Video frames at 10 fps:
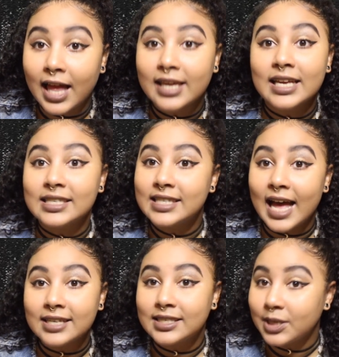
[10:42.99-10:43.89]
Like it's
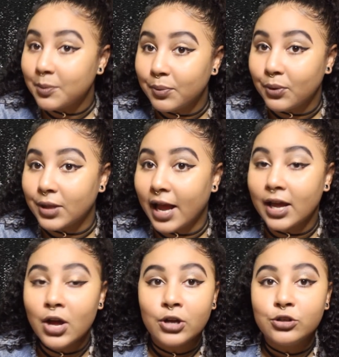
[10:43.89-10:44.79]
that simple.
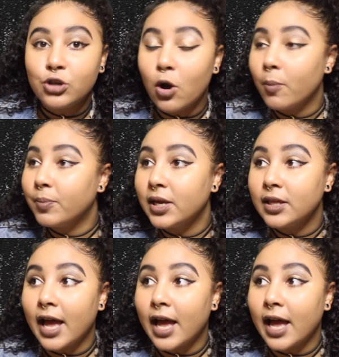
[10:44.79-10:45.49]
Like don't be